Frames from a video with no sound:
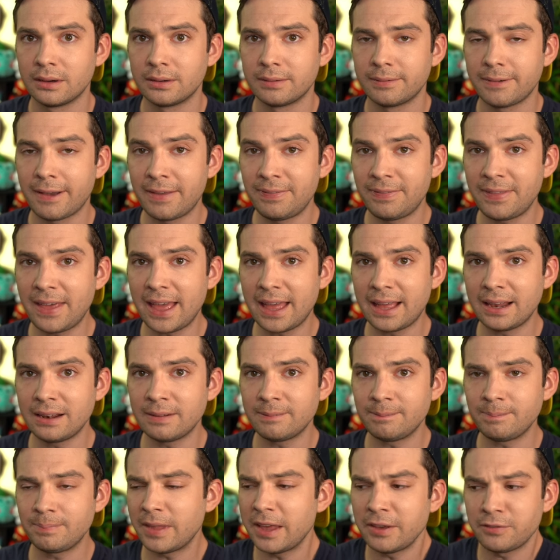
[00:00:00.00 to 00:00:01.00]
And
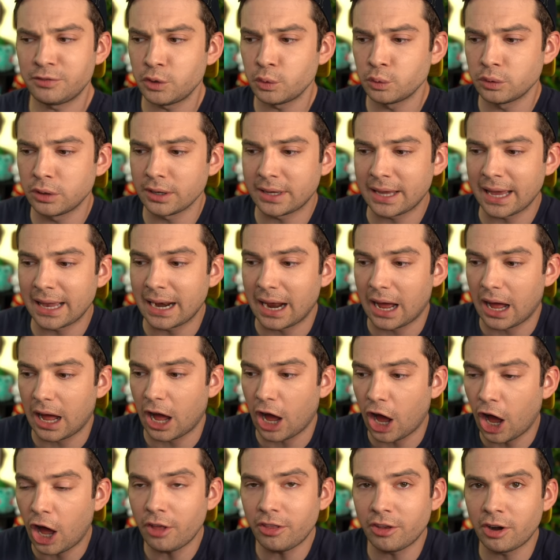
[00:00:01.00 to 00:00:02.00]
then if you look at
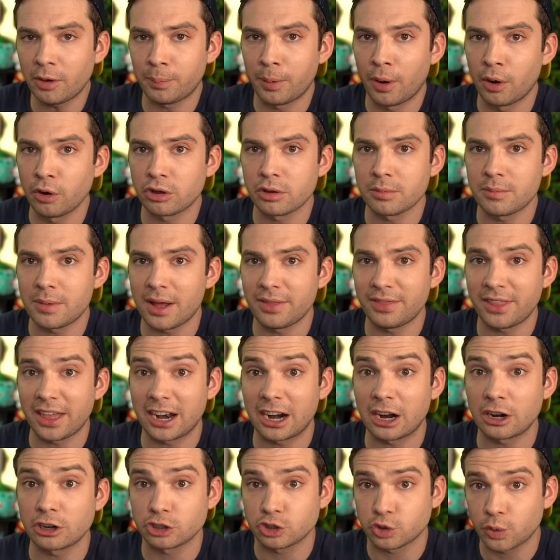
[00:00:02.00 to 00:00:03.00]
other Pokemon that
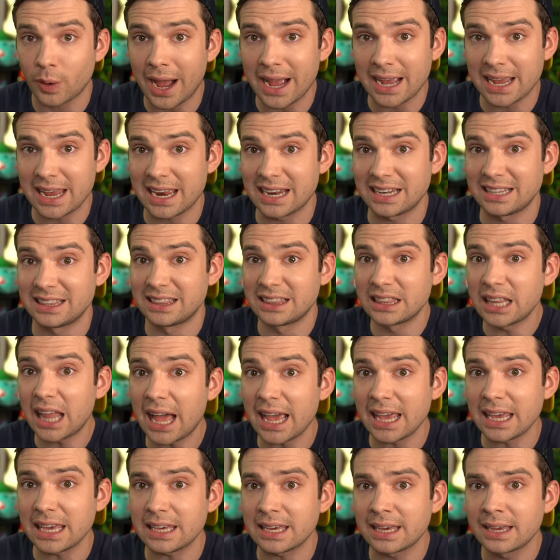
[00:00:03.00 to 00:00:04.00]
are
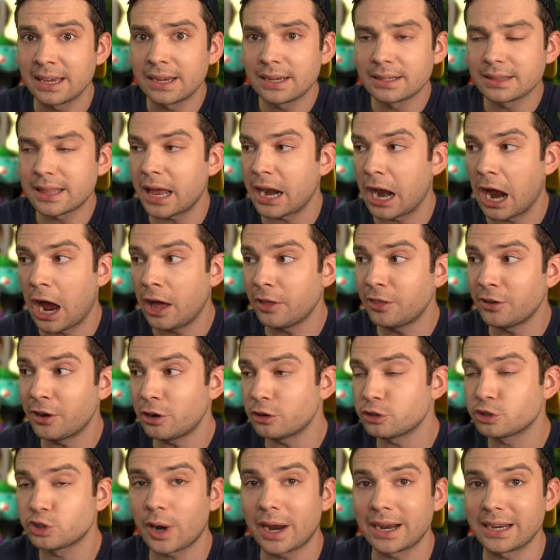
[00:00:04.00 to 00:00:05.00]
dragon-like that other
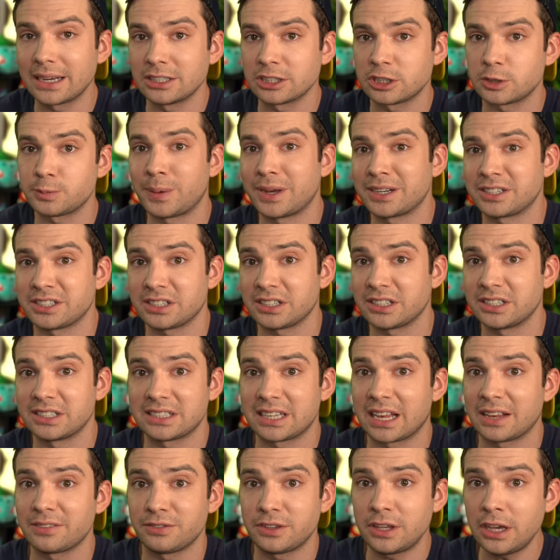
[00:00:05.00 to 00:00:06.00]
dragon specialists
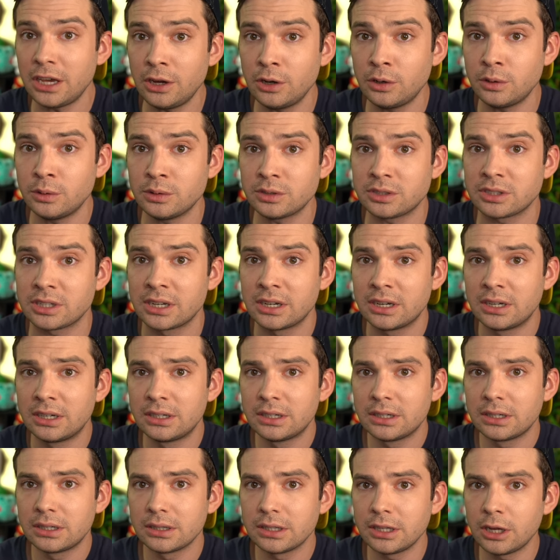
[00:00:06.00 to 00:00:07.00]
have used,
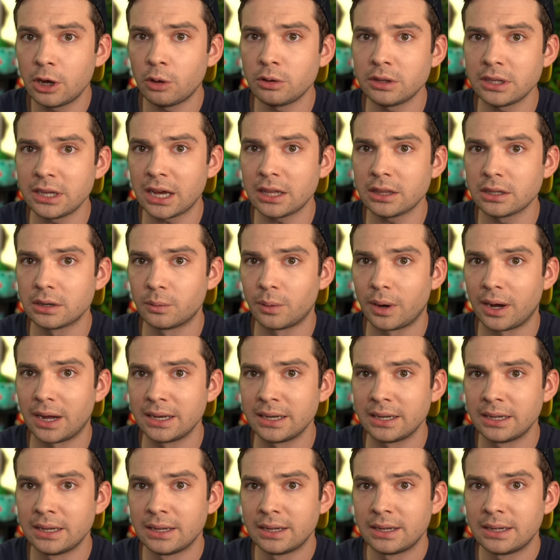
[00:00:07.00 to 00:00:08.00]
the only other
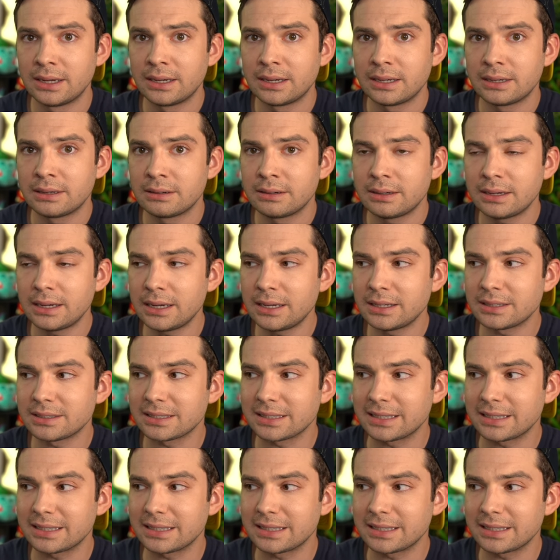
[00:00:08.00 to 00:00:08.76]
one is